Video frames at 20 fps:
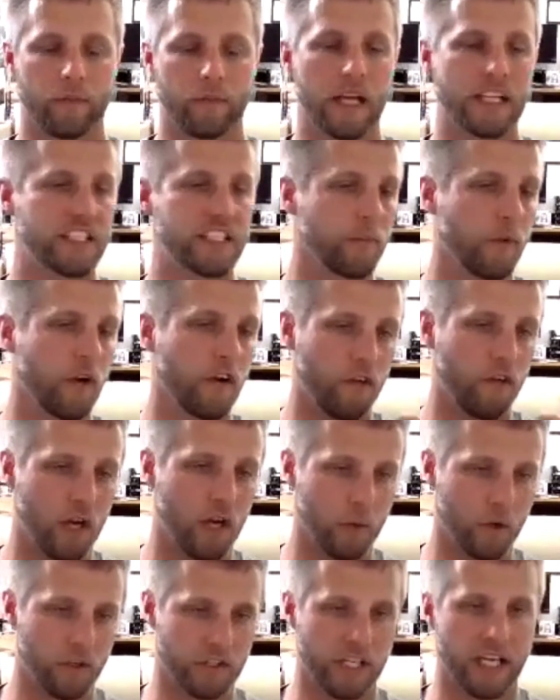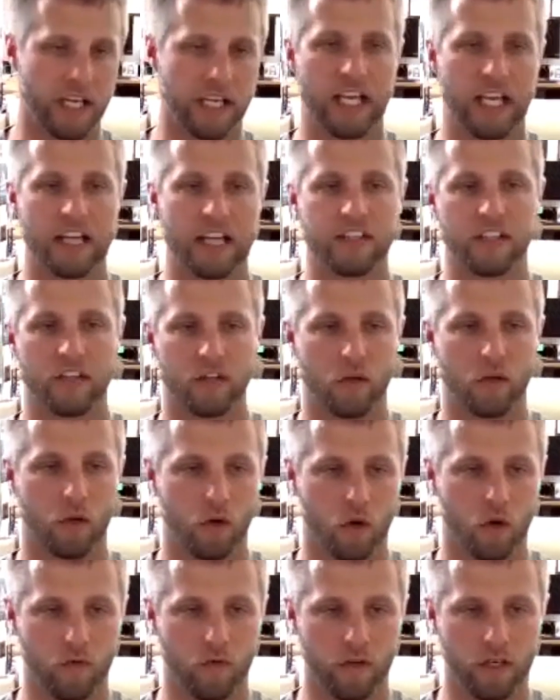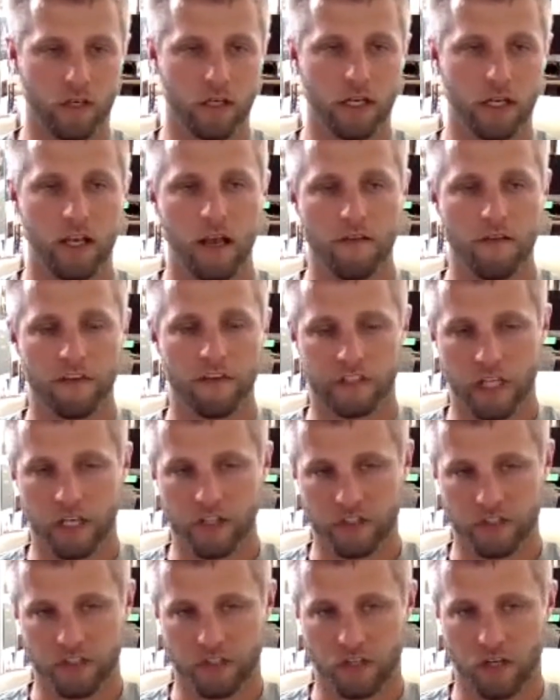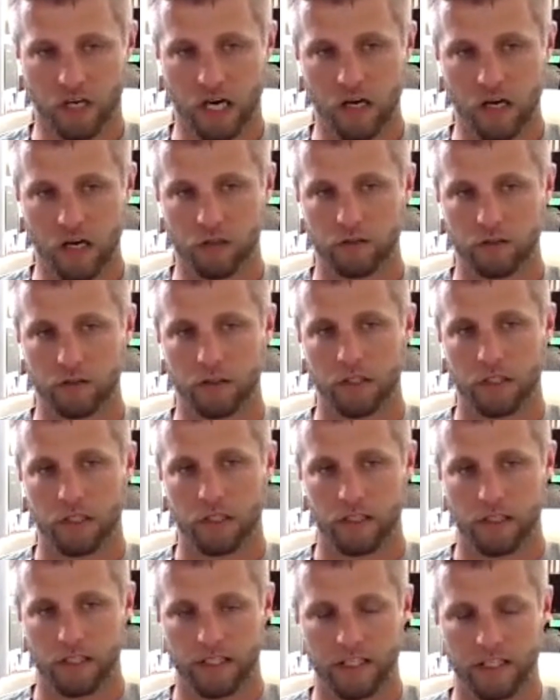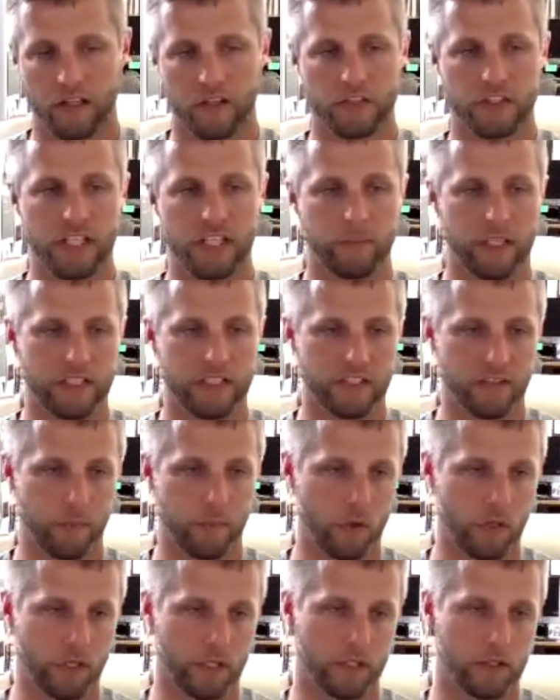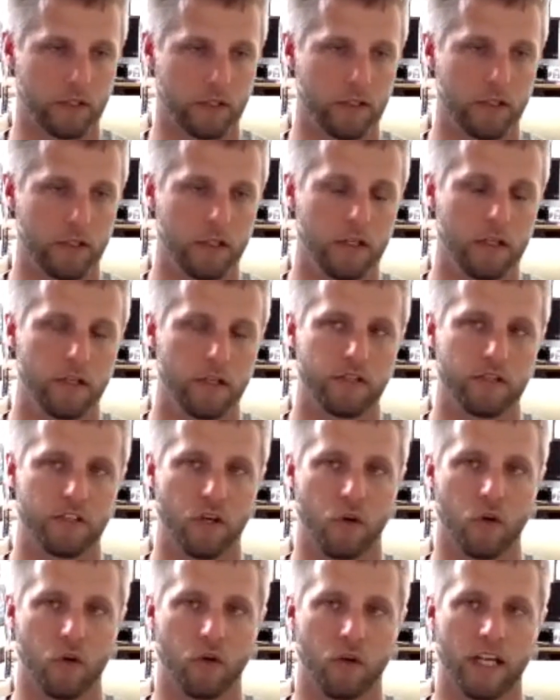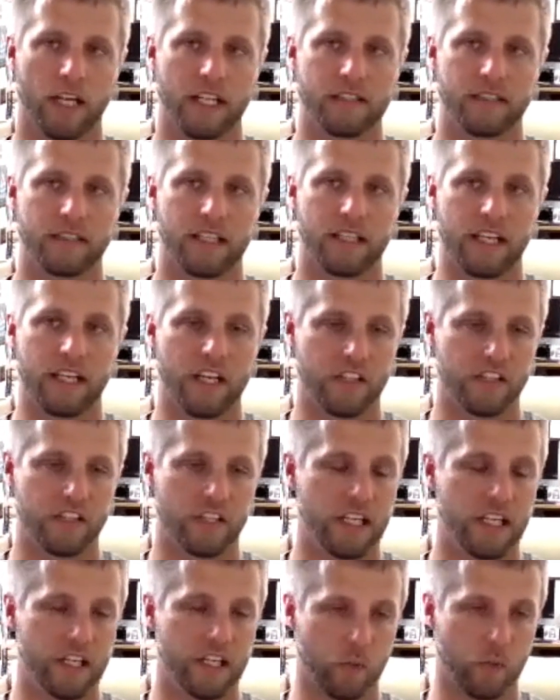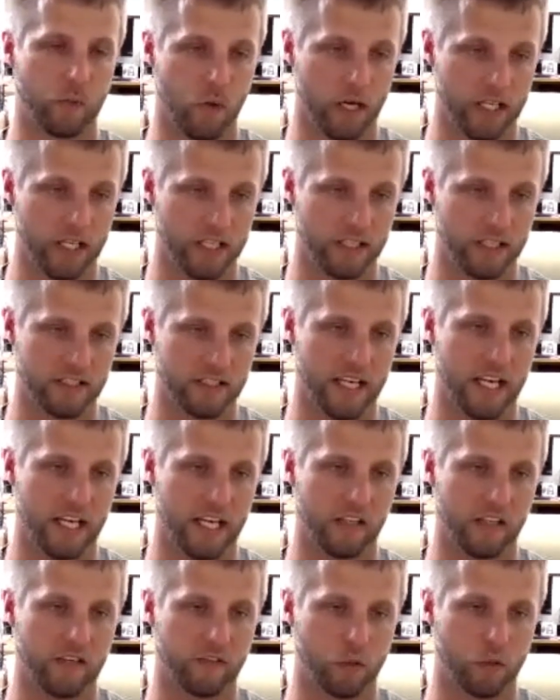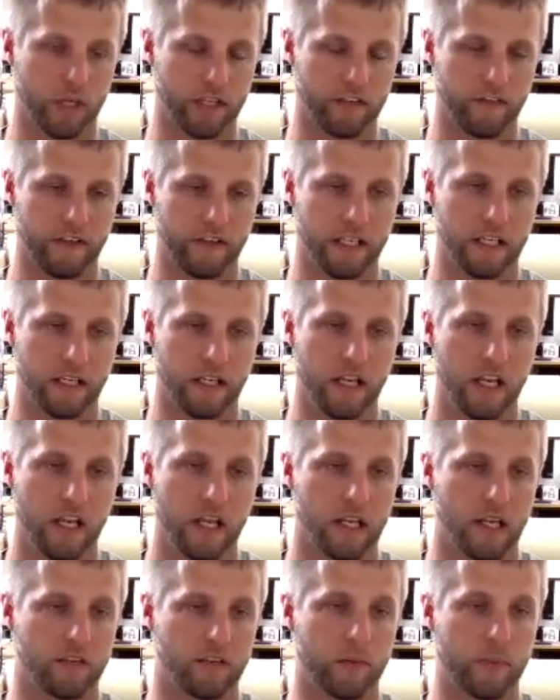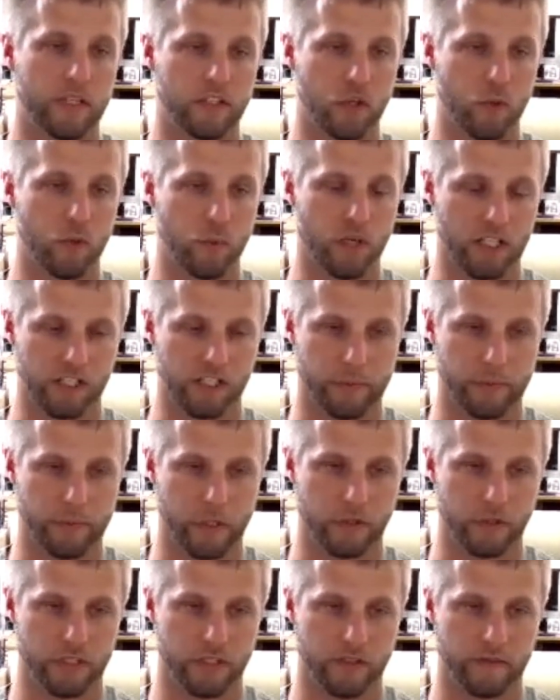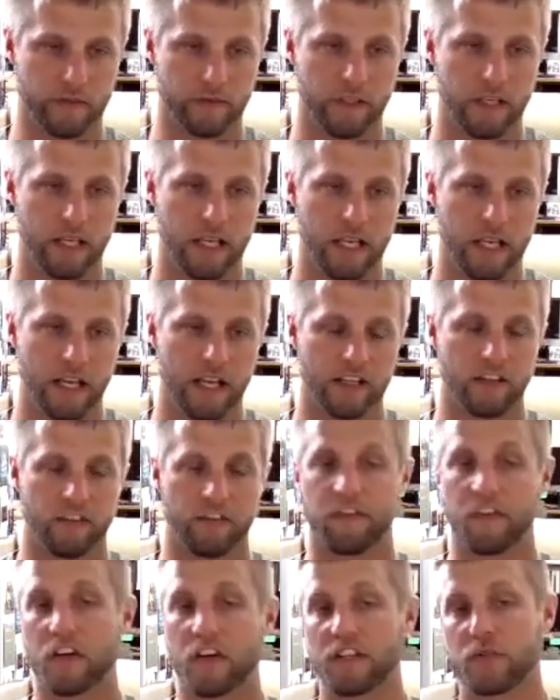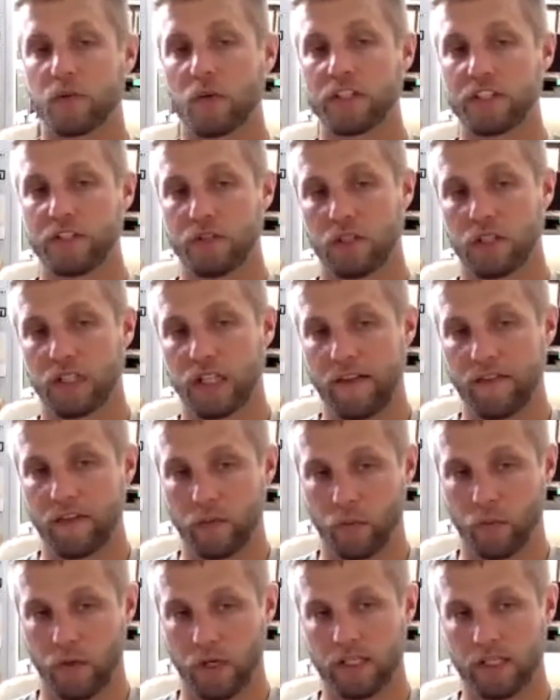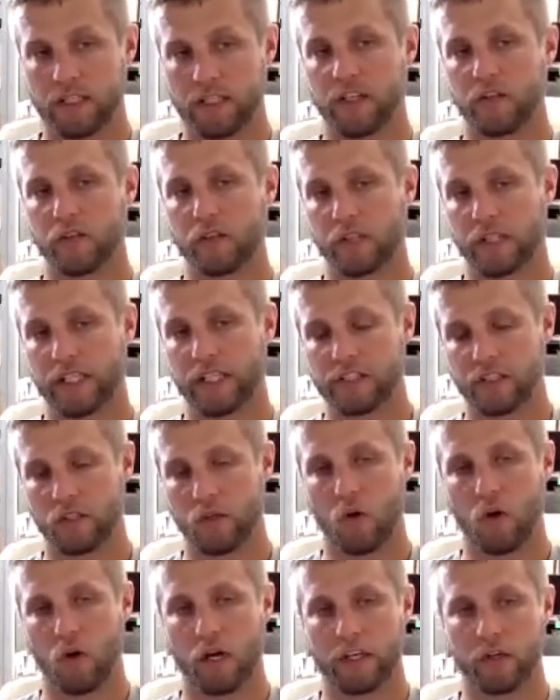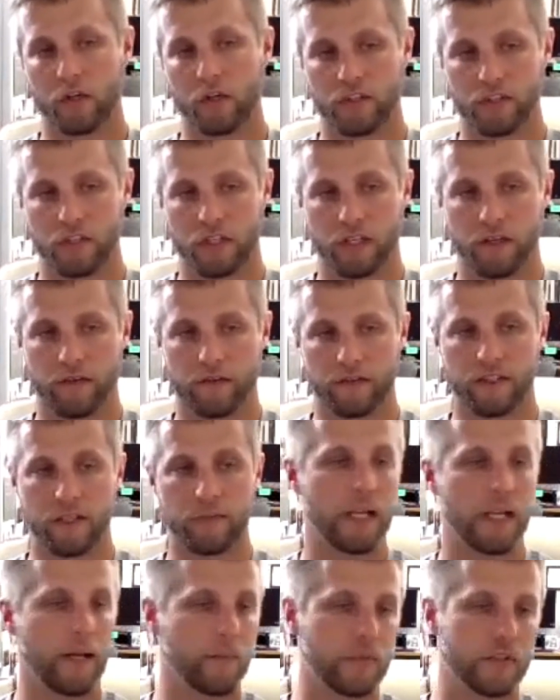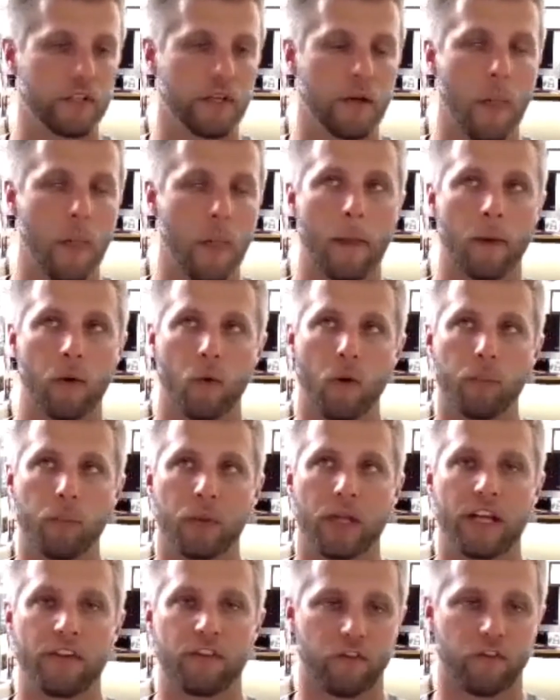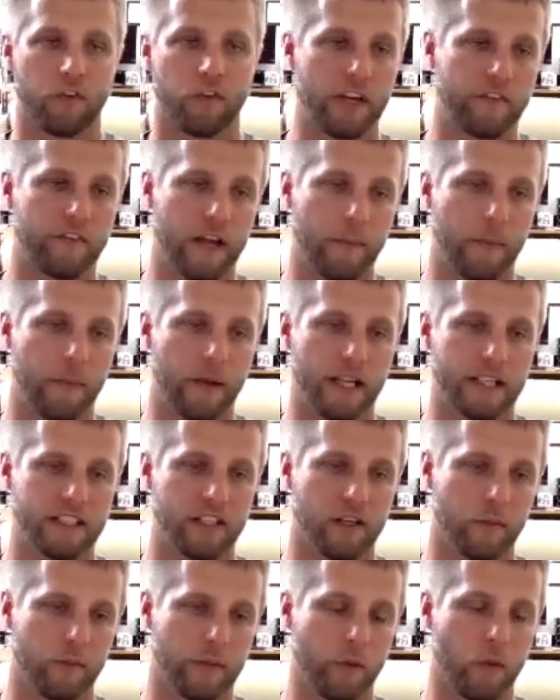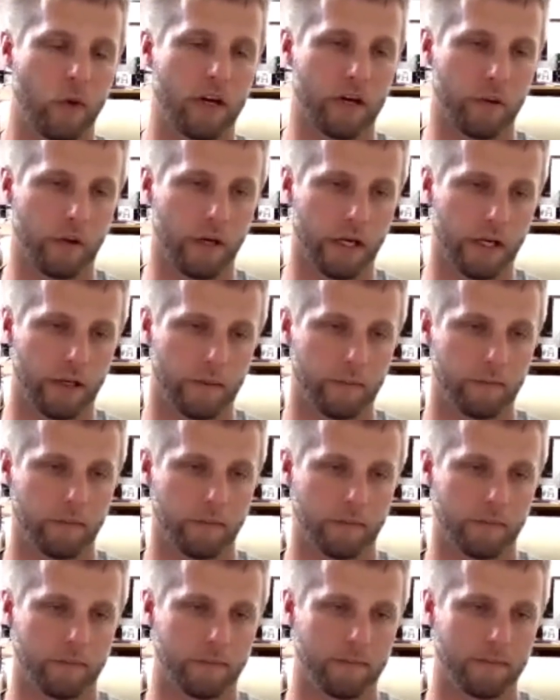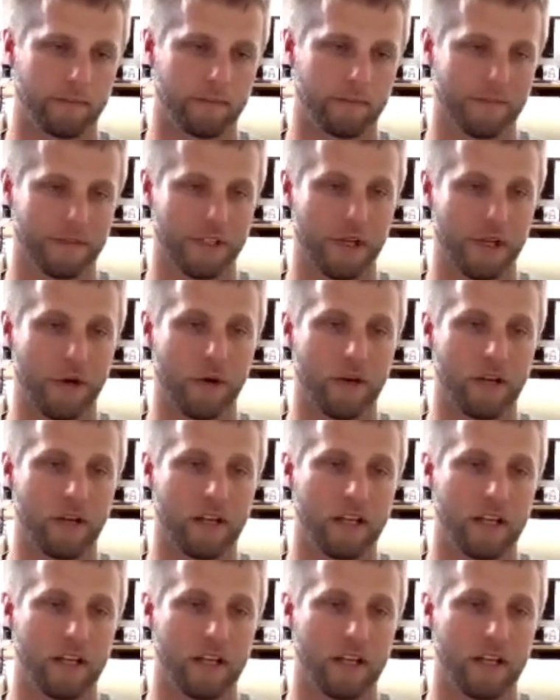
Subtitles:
medicine ball volleyball. You get to catch and throw it over. If it touches the ground, then the other team gets the point. So it's conditioning. You're running in the sand. You have quick feet. You have to be super explosive. And the first 1 to 11 wins, and you only can score on your serve. Sometimes we'll play for 45 minutes and it'll be 1-1. So,